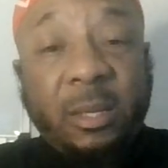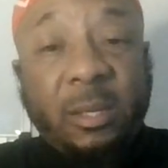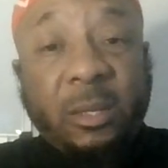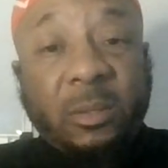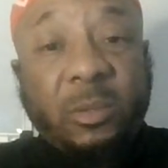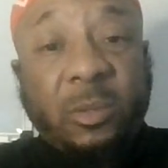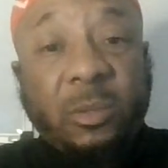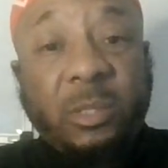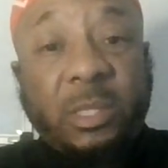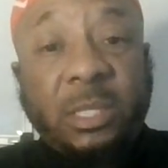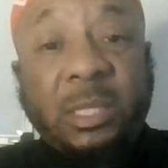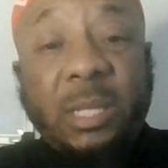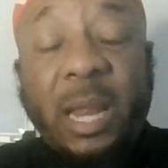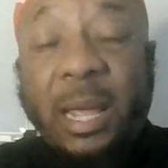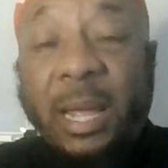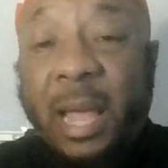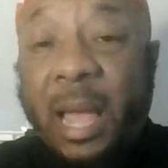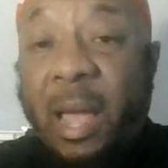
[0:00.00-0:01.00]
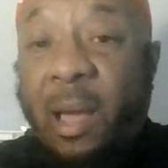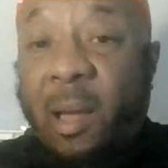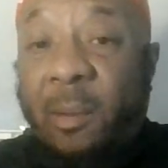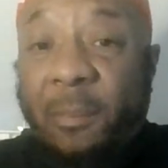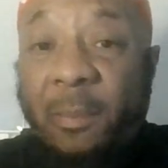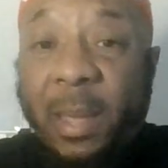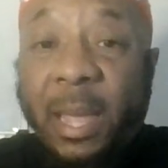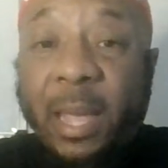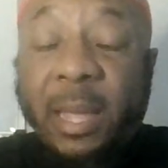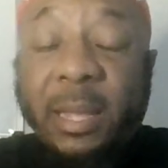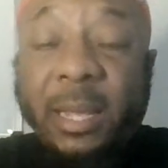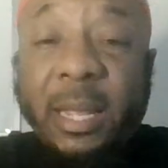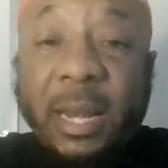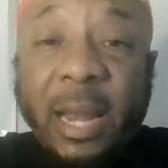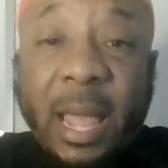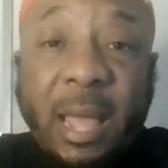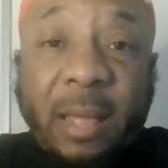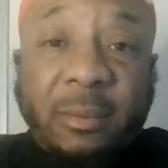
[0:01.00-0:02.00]
So just like how a man
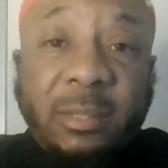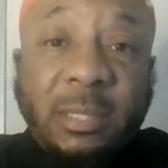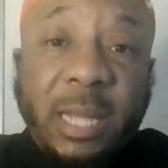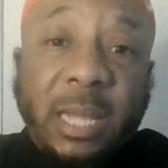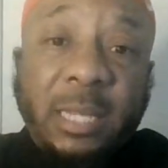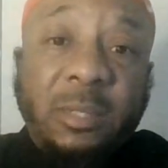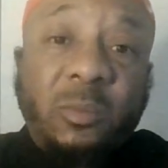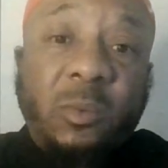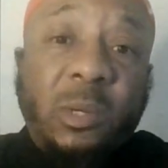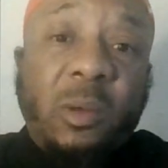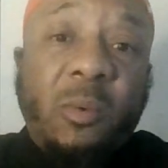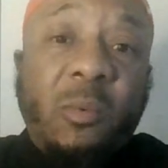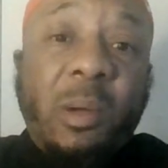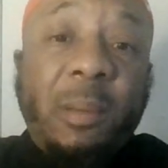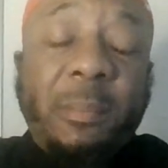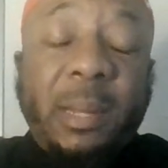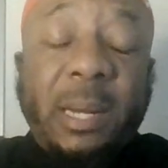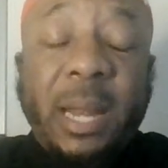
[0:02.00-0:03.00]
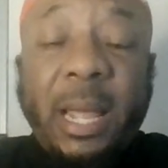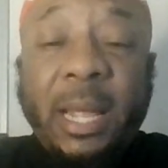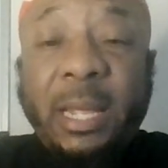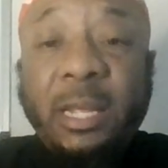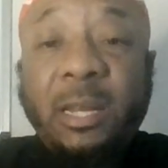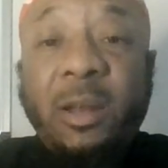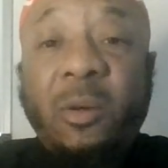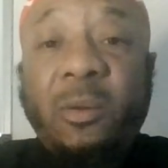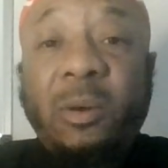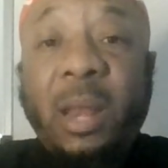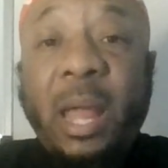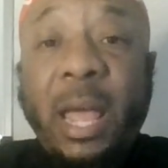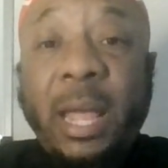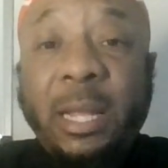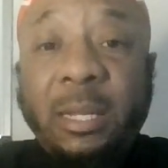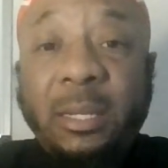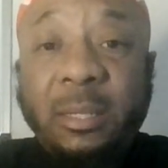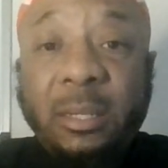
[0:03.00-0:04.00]
can have sex with a woman that he don't
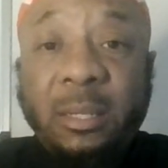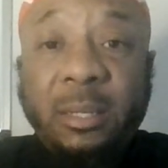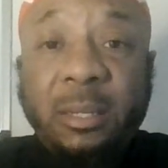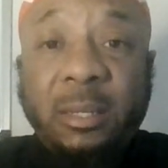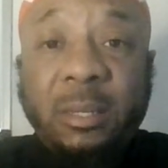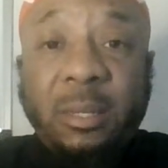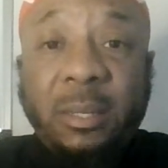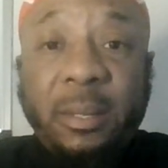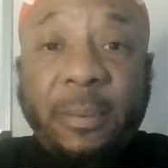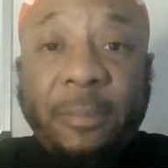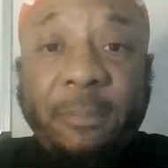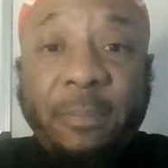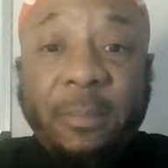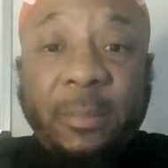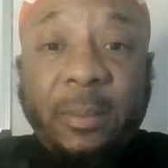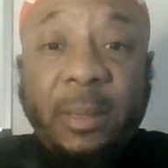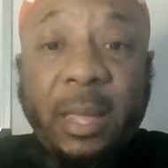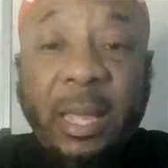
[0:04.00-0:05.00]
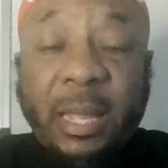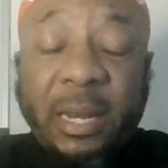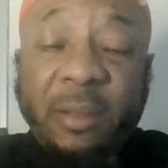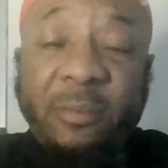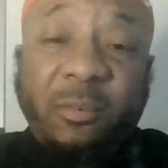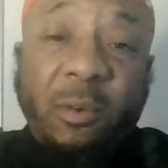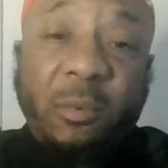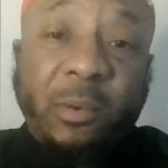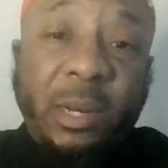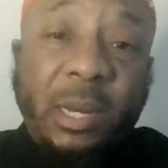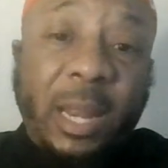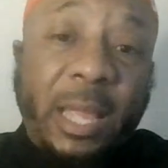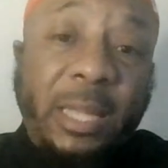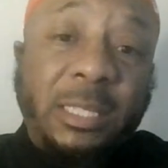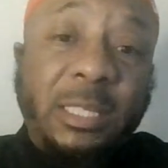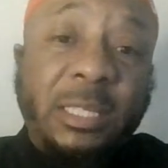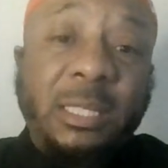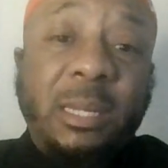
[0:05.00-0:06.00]
like, and if a
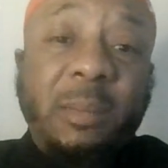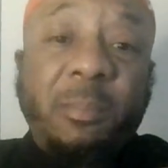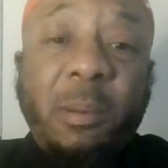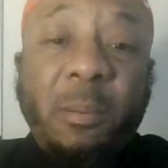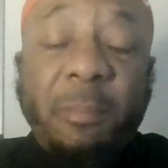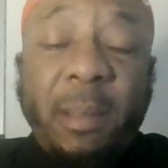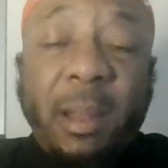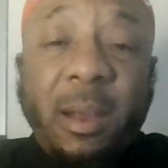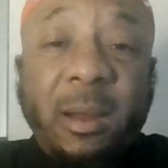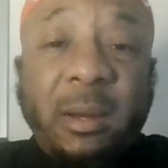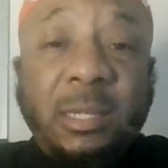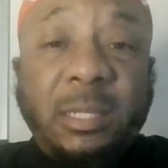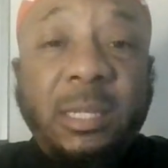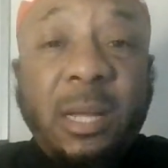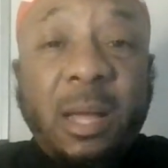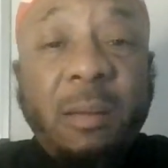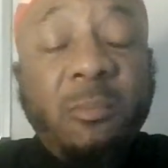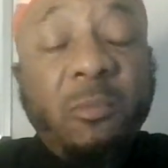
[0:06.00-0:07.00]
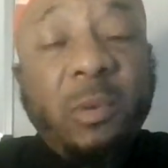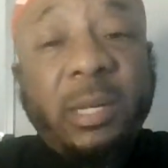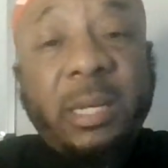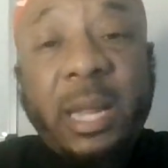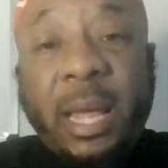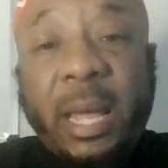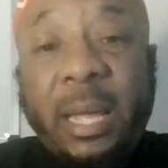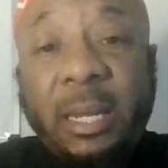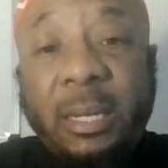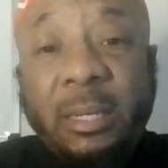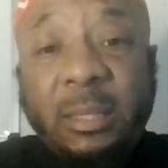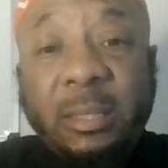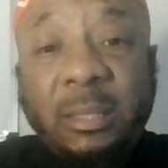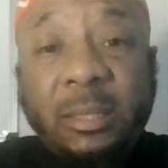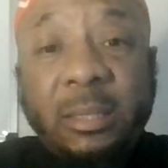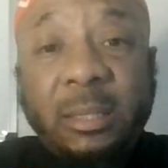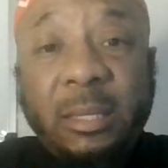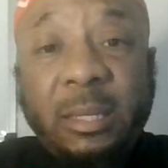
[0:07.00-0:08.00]
relationship or marriage come with that,
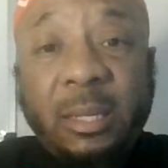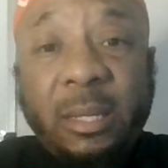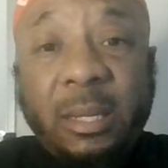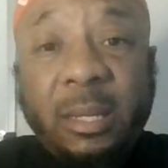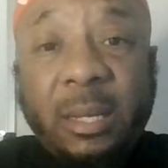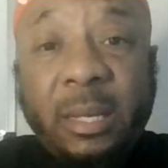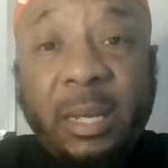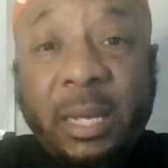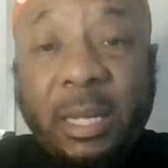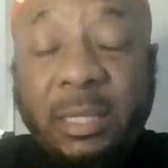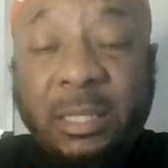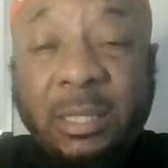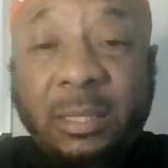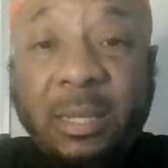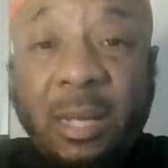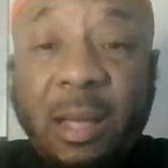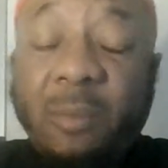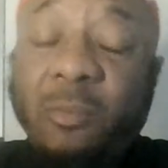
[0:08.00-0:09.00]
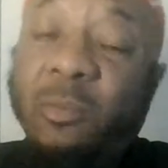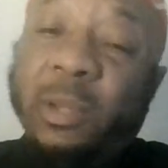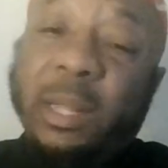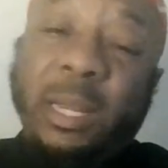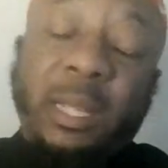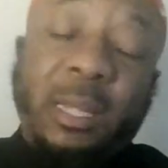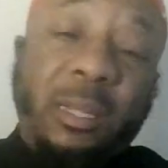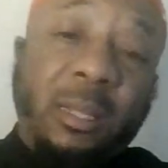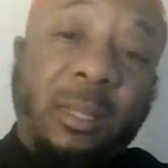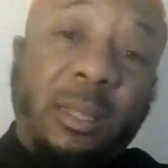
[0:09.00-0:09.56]
it just come with it.